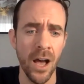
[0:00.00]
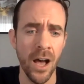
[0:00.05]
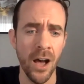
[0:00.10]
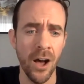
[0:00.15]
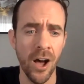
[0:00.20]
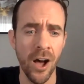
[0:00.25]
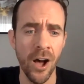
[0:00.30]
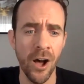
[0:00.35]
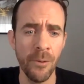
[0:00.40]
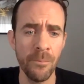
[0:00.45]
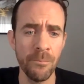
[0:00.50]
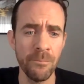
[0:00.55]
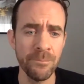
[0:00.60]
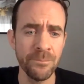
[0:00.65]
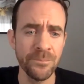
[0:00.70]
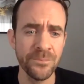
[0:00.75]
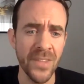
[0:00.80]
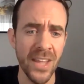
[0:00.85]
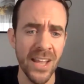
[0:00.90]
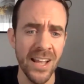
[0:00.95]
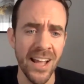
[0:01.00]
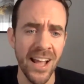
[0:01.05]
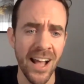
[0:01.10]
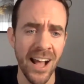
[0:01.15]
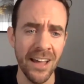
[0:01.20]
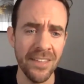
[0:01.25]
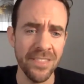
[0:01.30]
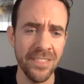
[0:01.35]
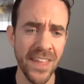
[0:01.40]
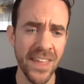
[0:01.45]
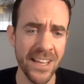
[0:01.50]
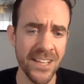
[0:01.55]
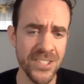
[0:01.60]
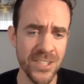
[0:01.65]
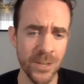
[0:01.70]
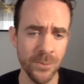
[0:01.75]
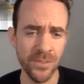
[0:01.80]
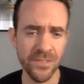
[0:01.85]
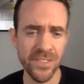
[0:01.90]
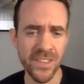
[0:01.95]
I think
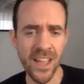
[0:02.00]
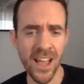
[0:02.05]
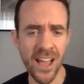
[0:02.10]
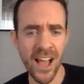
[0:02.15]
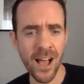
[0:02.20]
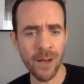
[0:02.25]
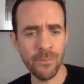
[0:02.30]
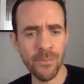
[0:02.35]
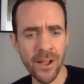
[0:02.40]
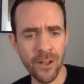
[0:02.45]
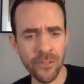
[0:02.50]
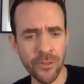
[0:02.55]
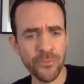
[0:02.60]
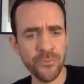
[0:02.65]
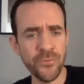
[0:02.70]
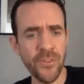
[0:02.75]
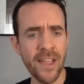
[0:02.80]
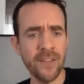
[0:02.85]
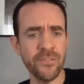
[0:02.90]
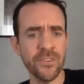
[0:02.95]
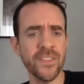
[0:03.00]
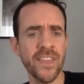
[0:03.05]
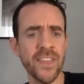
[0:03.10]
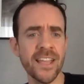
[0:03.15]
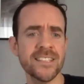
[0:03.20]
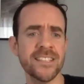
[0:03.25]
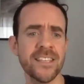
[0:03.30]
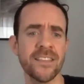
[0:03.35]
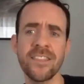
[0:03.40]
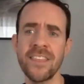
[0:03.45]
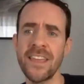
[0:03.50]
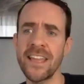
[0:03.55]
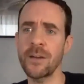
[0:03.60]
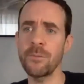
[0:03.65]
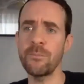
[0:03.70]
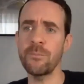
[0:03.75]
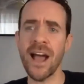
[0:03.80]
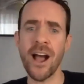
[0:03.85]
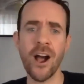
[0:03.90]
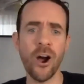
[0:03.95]
some of the my other favorite things to think
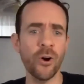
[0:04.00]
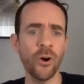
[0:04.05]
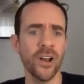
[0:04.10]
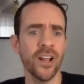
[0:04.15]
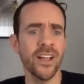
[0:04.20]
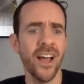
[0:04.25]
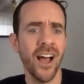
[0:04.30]
about,